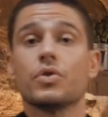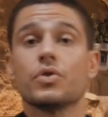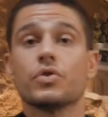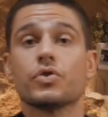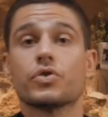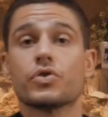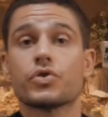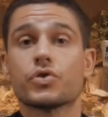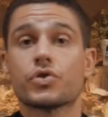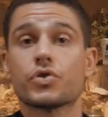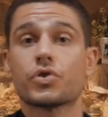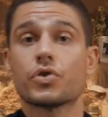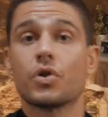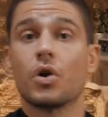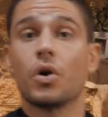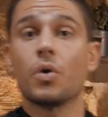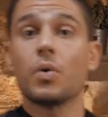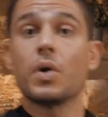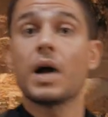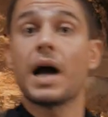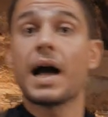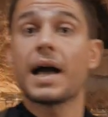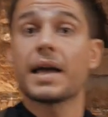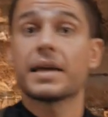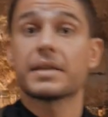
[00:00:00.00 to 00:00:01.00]
So
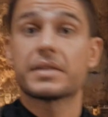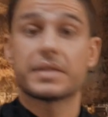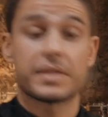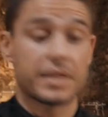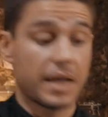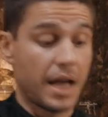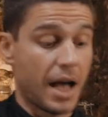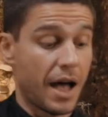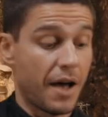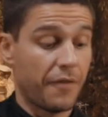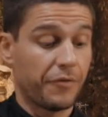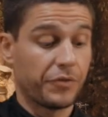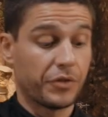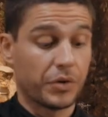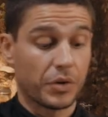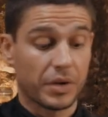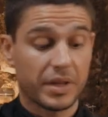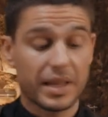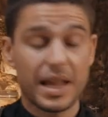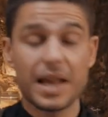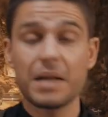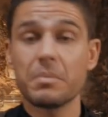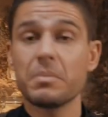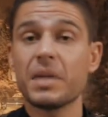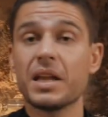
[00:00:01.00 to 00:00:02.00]
guys, after
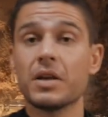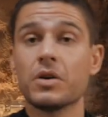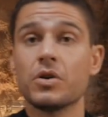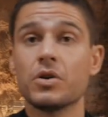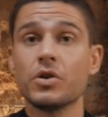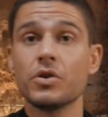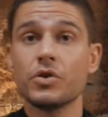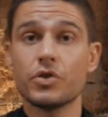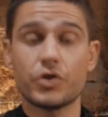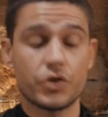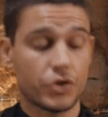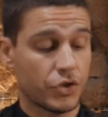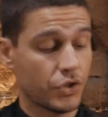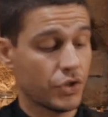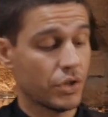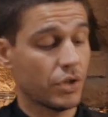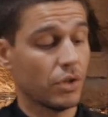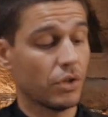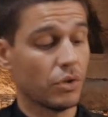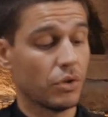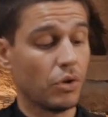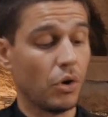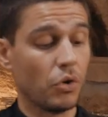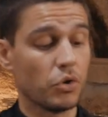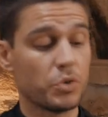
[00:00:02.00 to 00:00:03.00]
10 minutes,
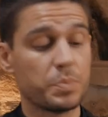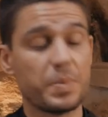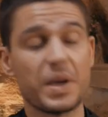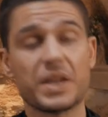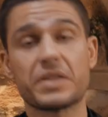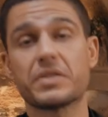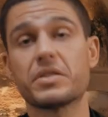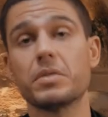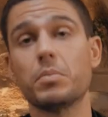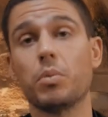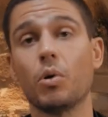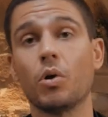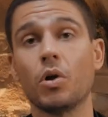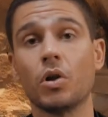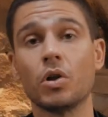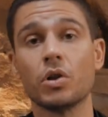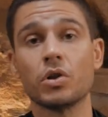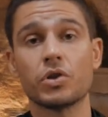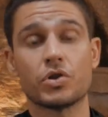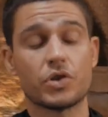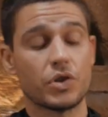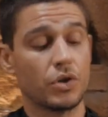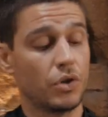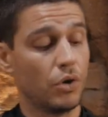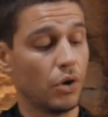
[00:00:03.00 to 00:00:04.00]
those
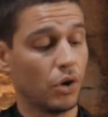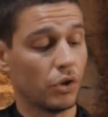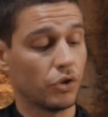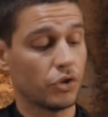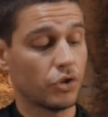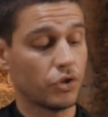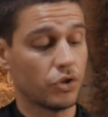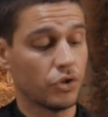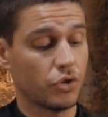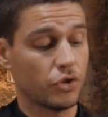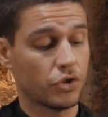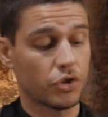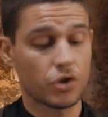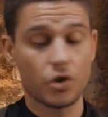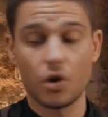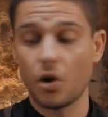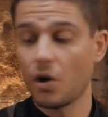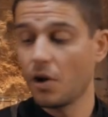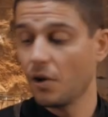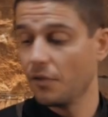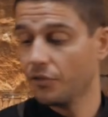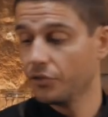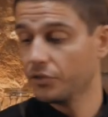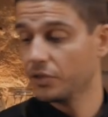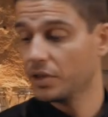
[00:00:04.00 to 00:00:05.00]
vegetables got
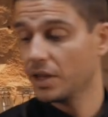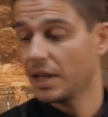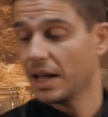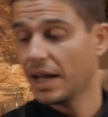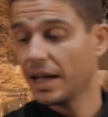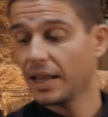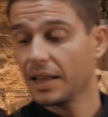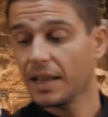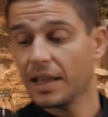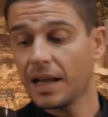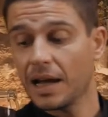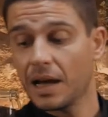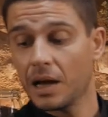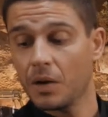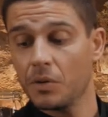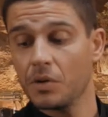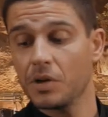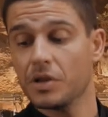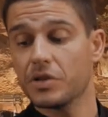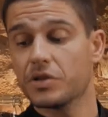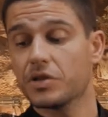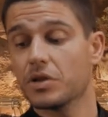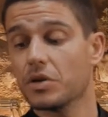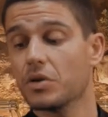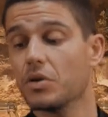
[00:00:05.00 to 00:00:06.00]
soft, and now
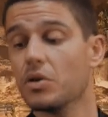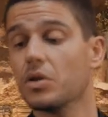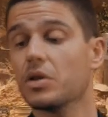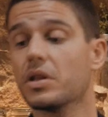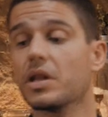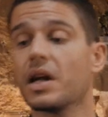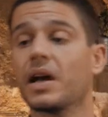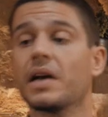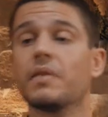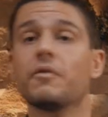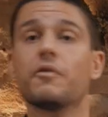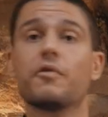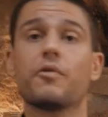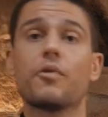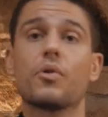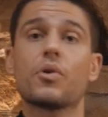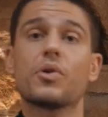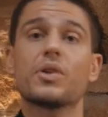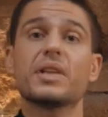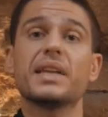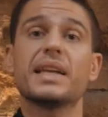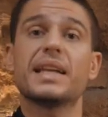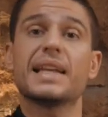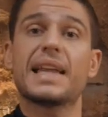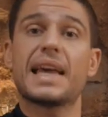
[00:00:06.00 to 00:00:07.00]
it's a good time
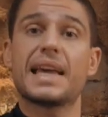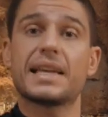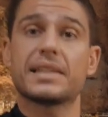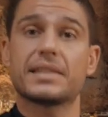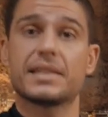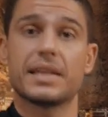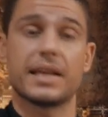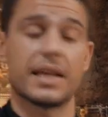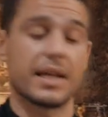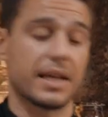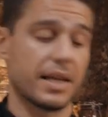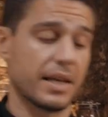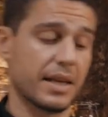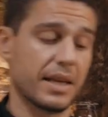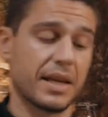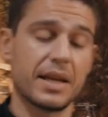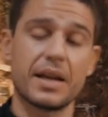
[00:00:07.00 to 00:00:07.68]
for deglazing.